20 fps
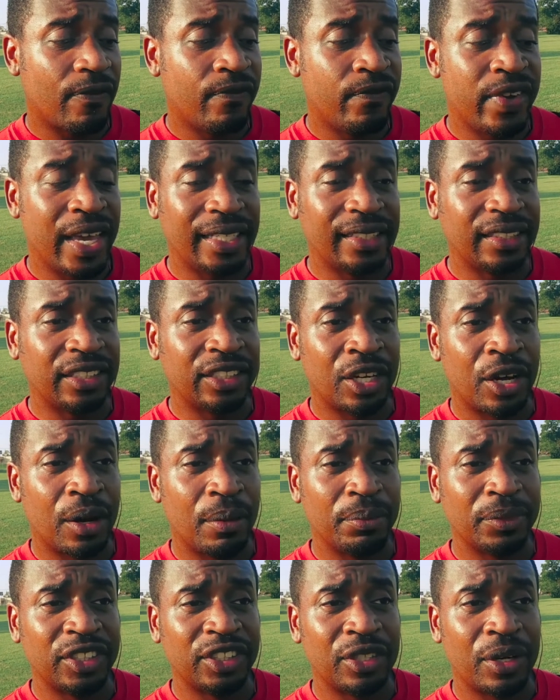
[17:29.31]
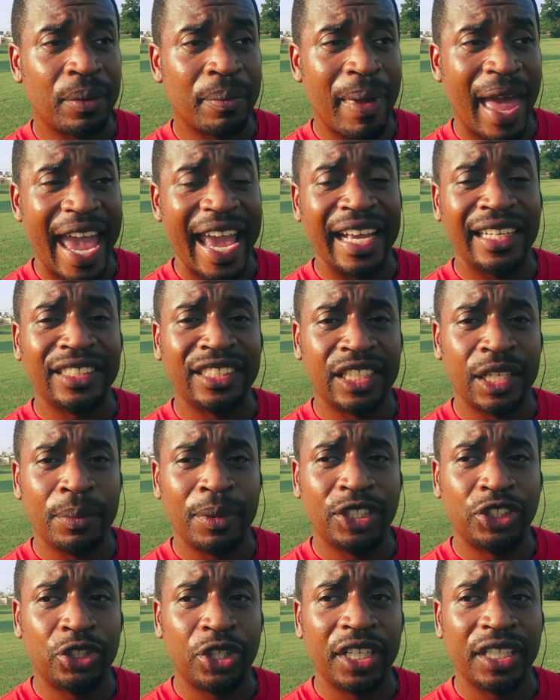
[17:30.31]
fix some
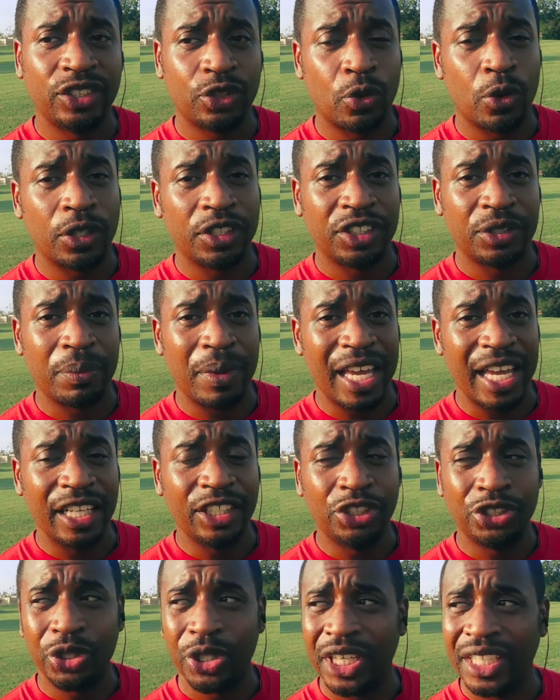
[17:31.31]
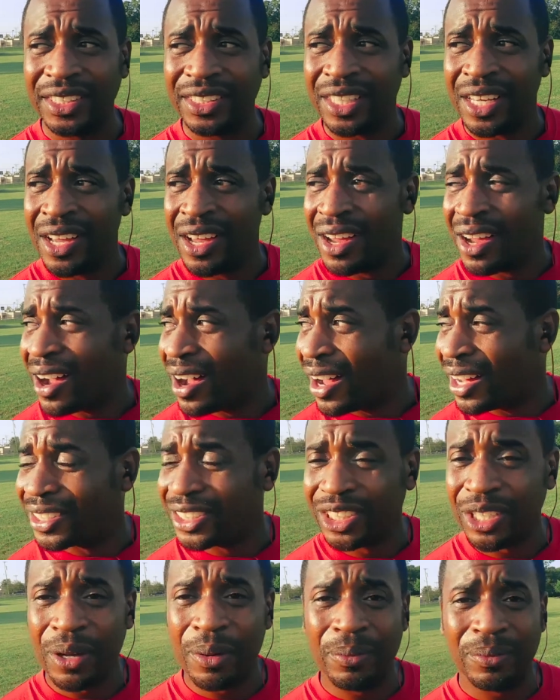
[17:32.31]
asymmetries or some injuries,
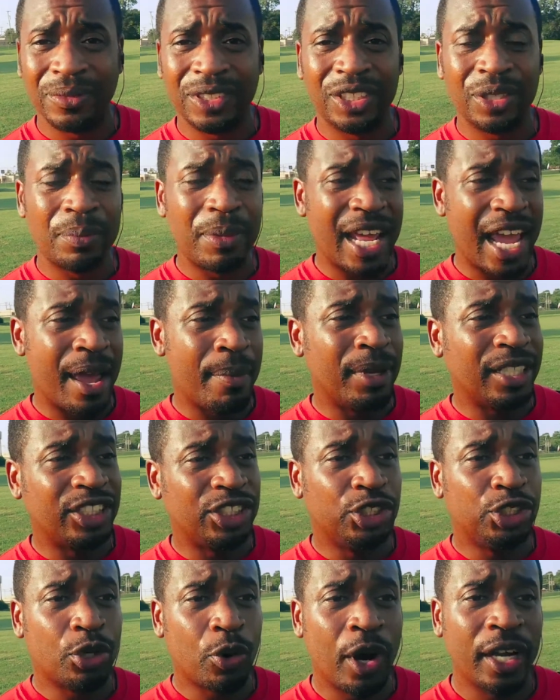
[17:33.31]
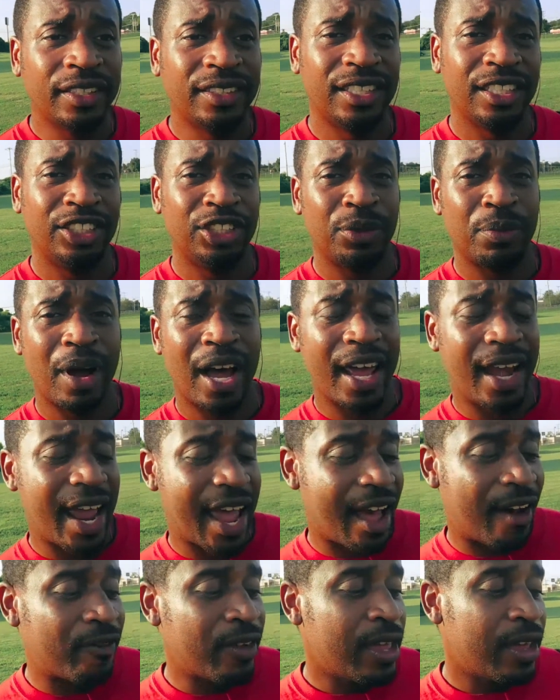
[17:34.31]
some damaged joints that you might
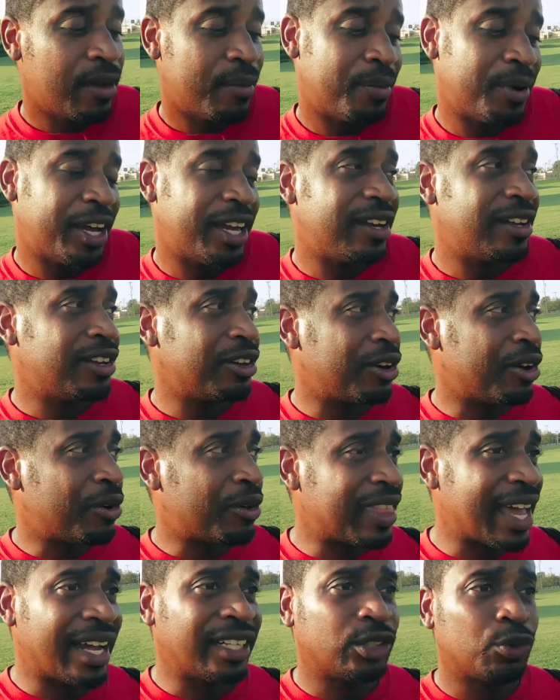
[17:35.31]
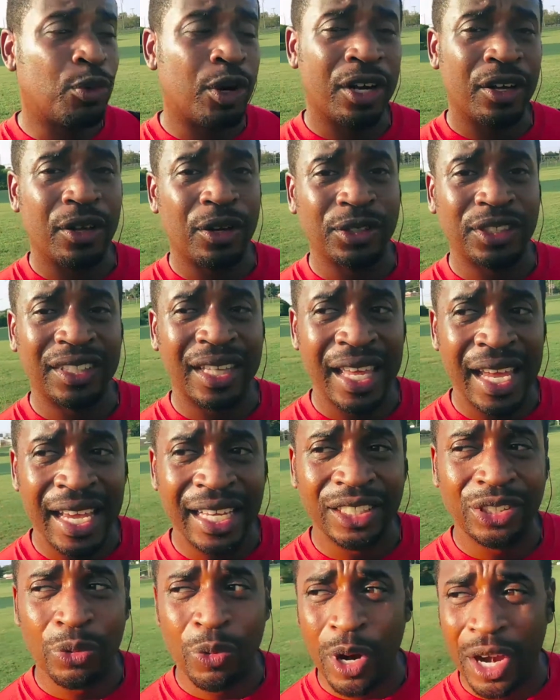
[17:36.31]
have. But you know, that's one of those
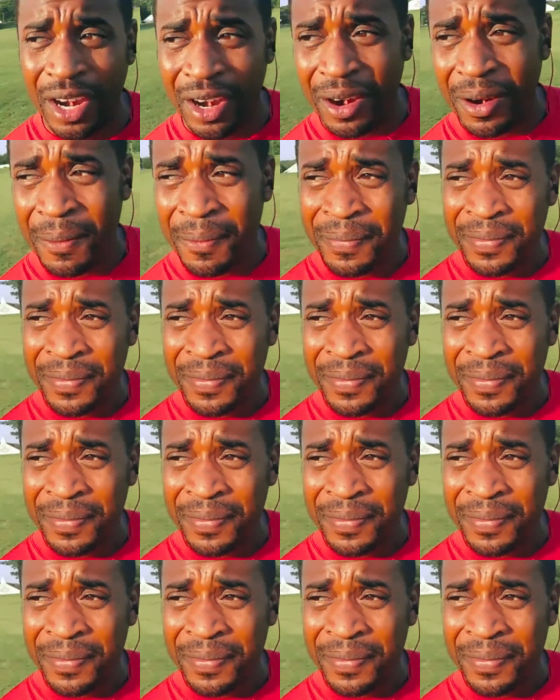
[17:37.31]
things where,